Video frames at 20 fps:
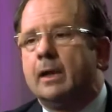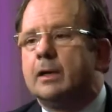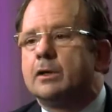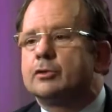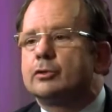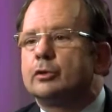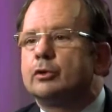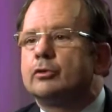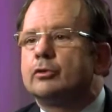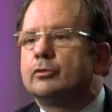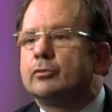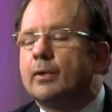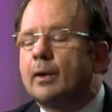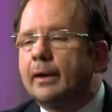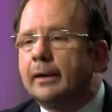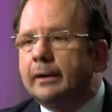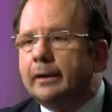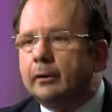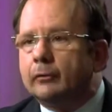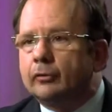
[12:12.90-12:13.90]
So there's a
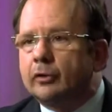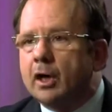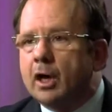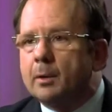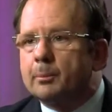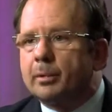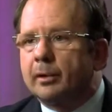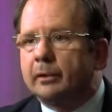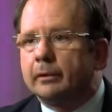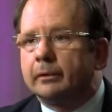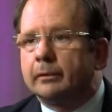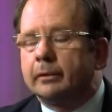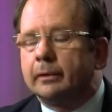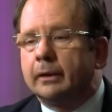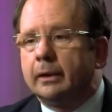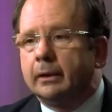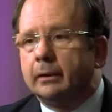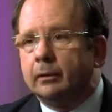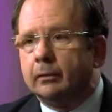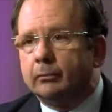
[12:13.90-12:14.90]
variety of
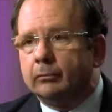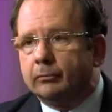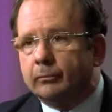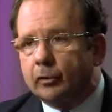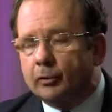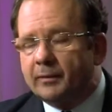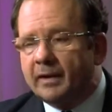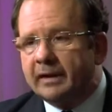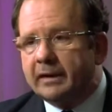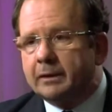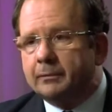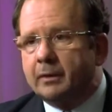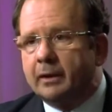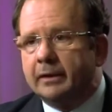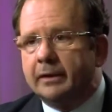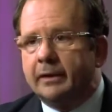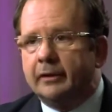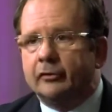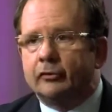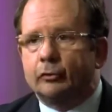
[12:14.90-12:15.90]
compounds from
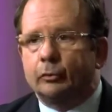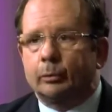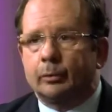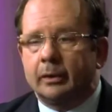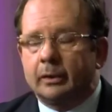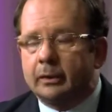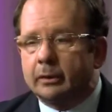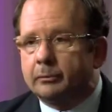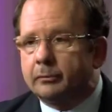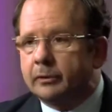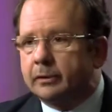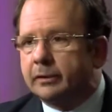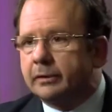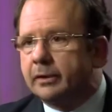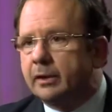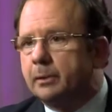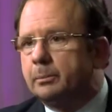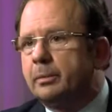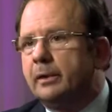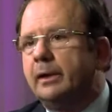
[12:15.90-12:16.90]
antibodies to
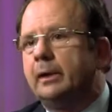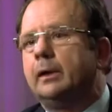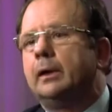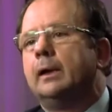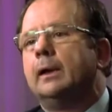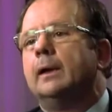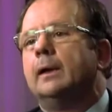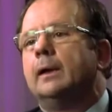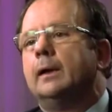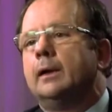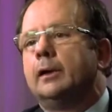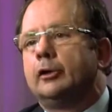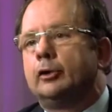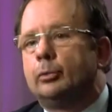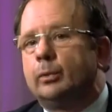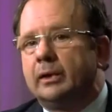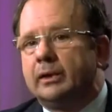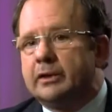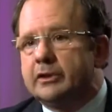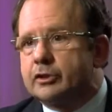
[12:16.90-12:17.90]
radioimmunotherapy
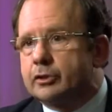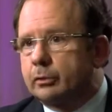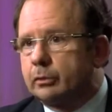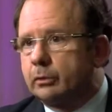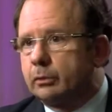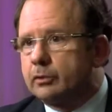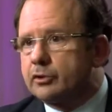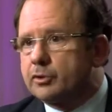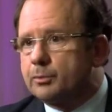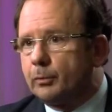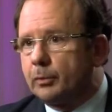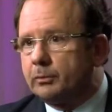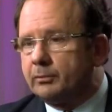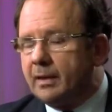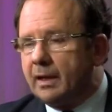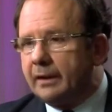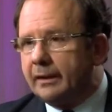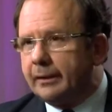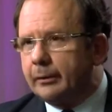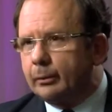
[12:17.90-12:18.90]
to additional small
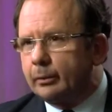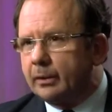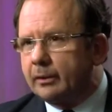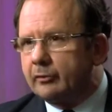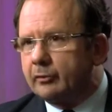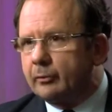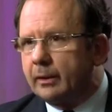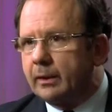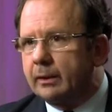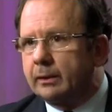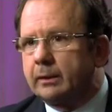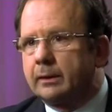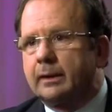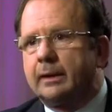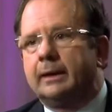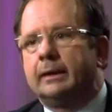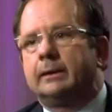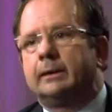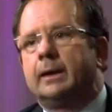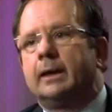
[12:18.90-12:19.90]
molecule as well.
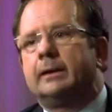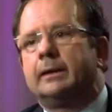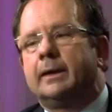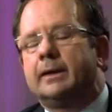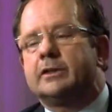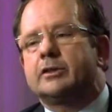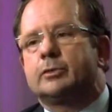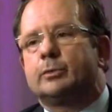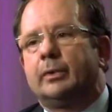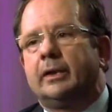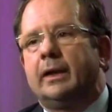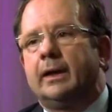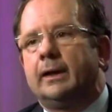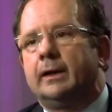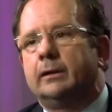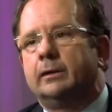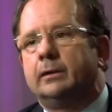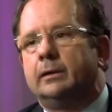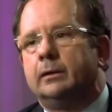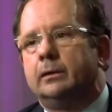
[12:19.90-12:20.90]
And at ASH we
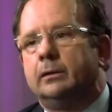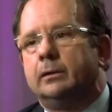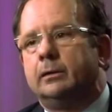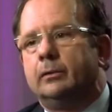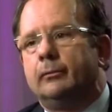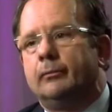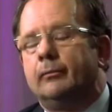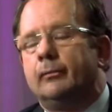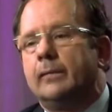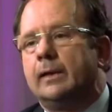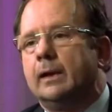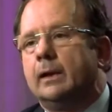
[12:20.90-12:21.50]
had the